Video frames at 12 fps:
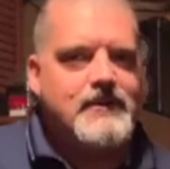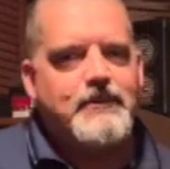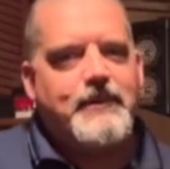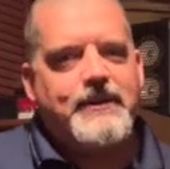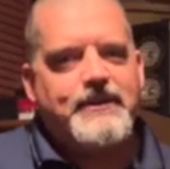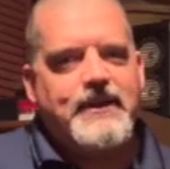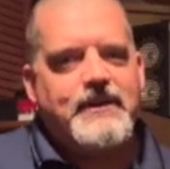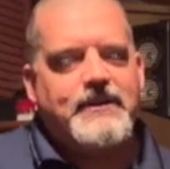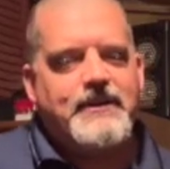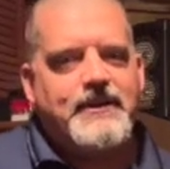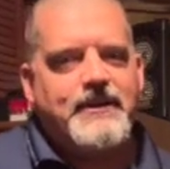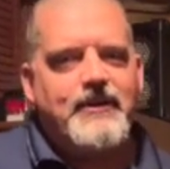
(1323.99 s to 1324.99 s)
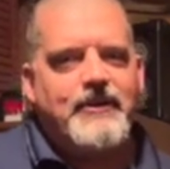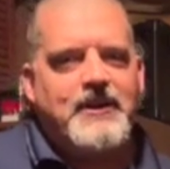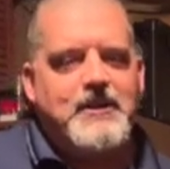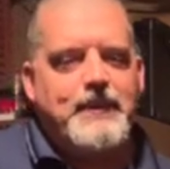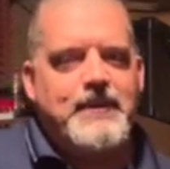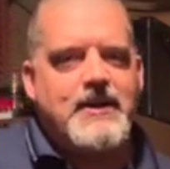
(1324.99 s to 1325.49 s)
Someone said you don't need
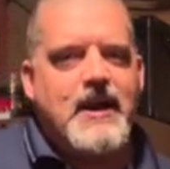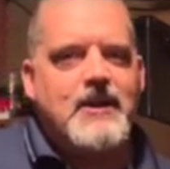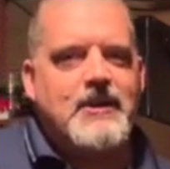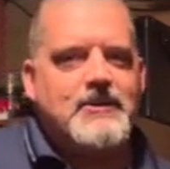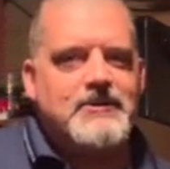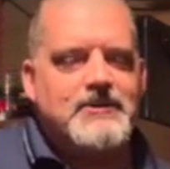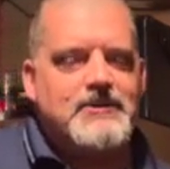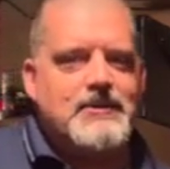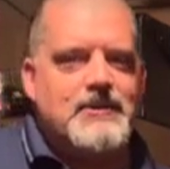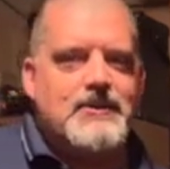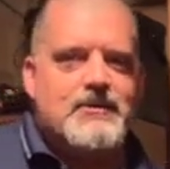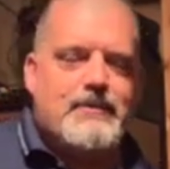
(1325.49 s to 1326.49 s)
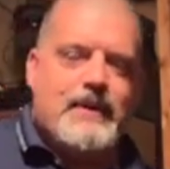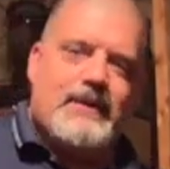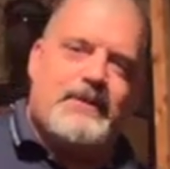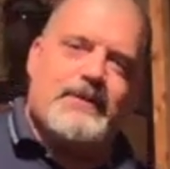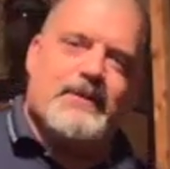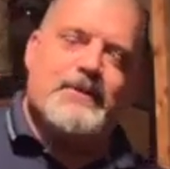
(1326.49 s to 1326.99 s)
to be Jocko to do a good
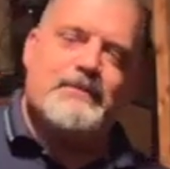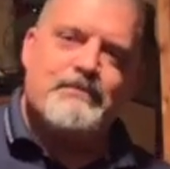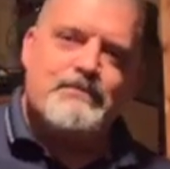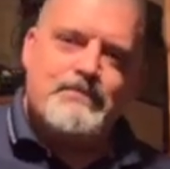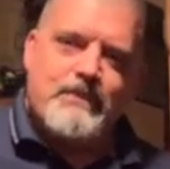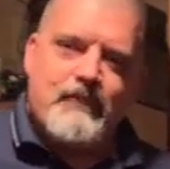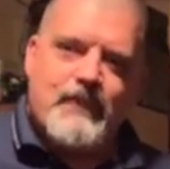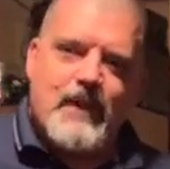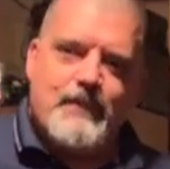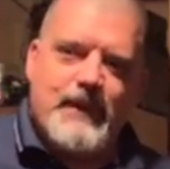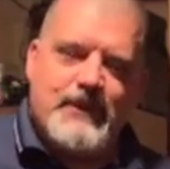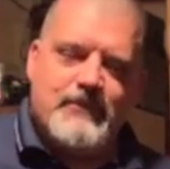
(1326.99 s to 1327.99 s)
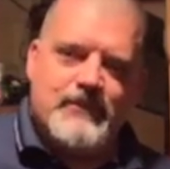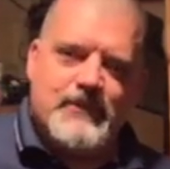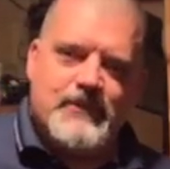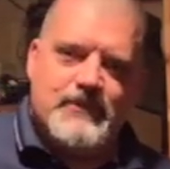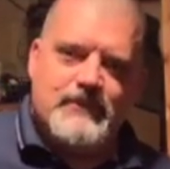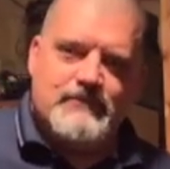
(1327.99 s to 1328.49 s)
bass
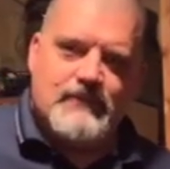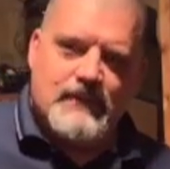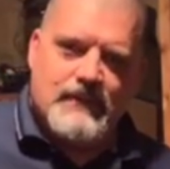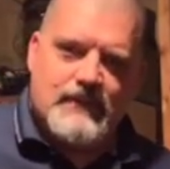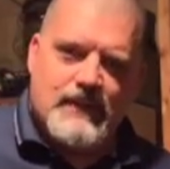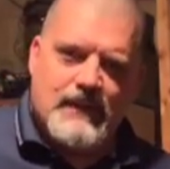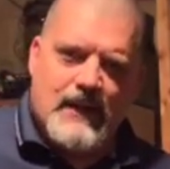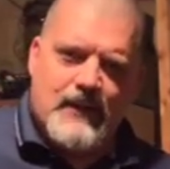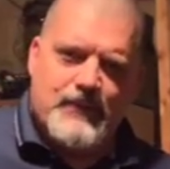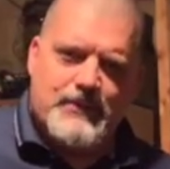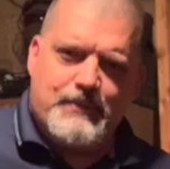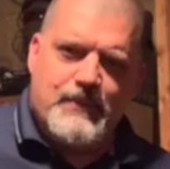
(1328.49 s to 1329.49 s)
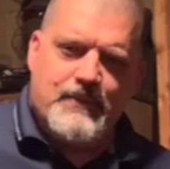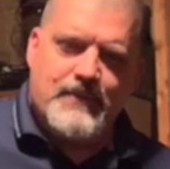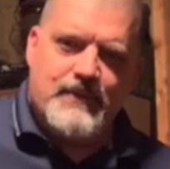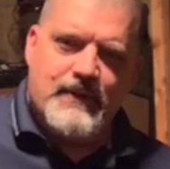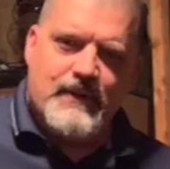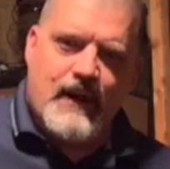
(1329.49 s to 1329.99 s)
review, and I was proof of
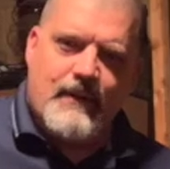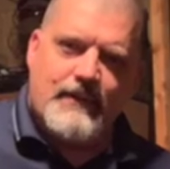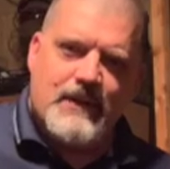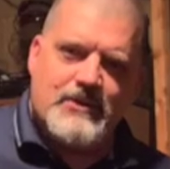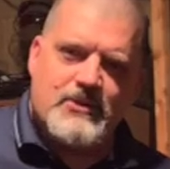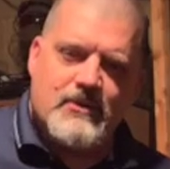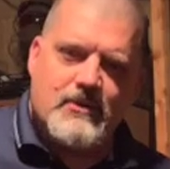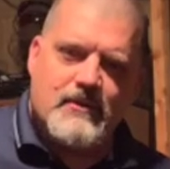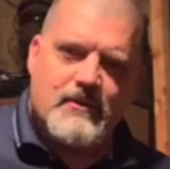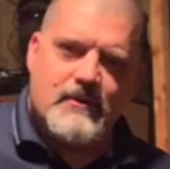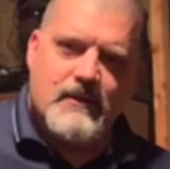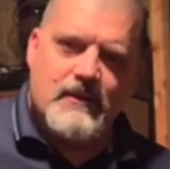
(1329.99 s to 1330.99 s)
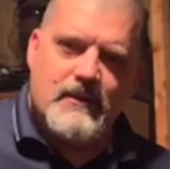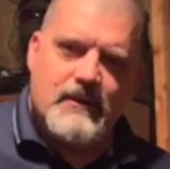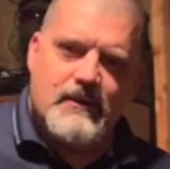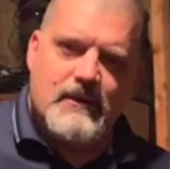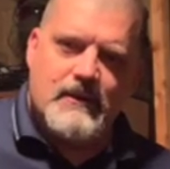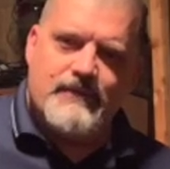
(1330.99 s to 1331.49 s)
it. I'm not sure
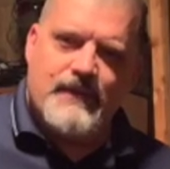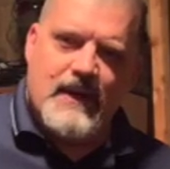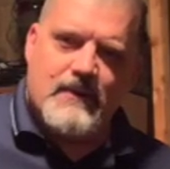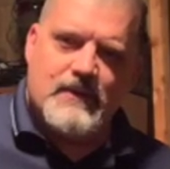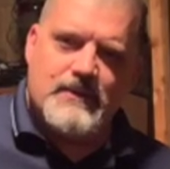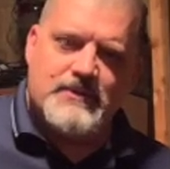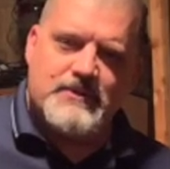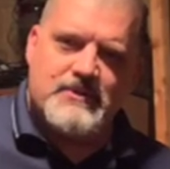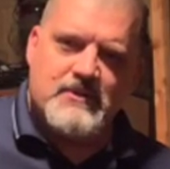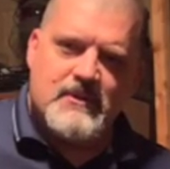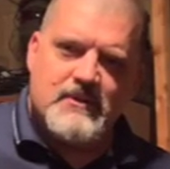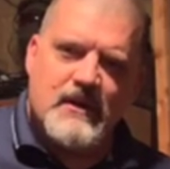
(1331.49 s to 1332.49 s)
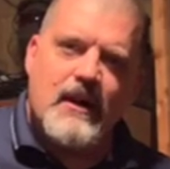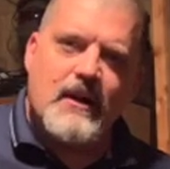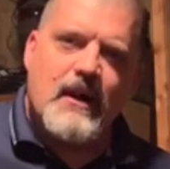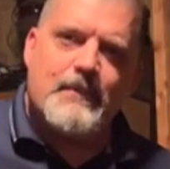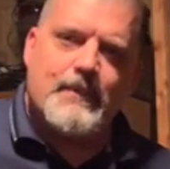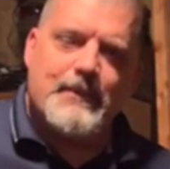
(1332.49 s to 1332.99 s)
if that was a
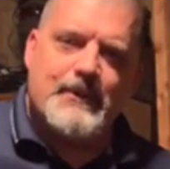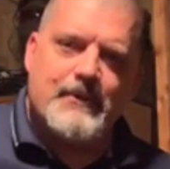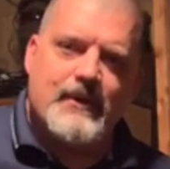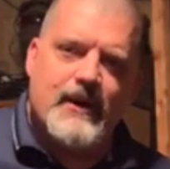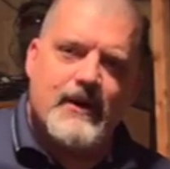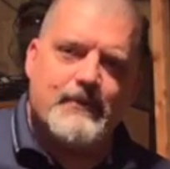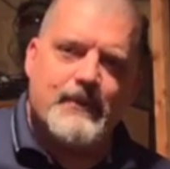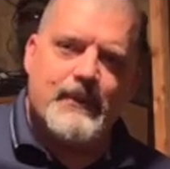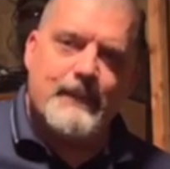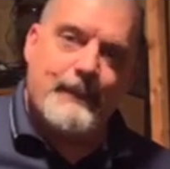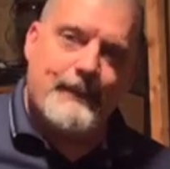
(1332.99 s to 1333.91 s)
compliment or not, but